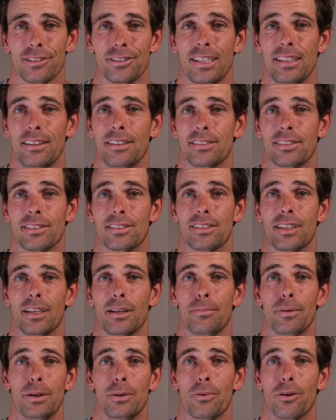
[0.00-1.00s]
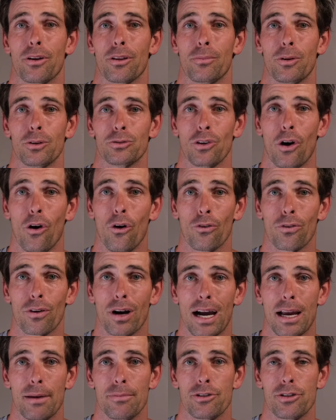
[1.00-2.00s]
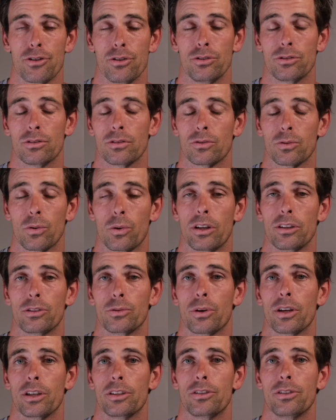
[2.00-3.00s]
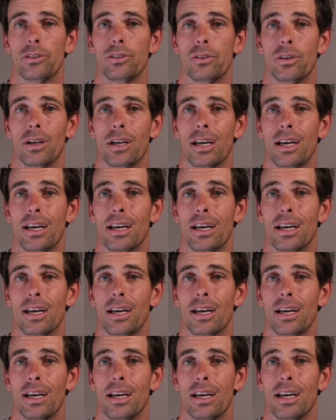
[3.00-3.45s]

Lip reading: think this is going to be one of the most overhyped shoes of 2022.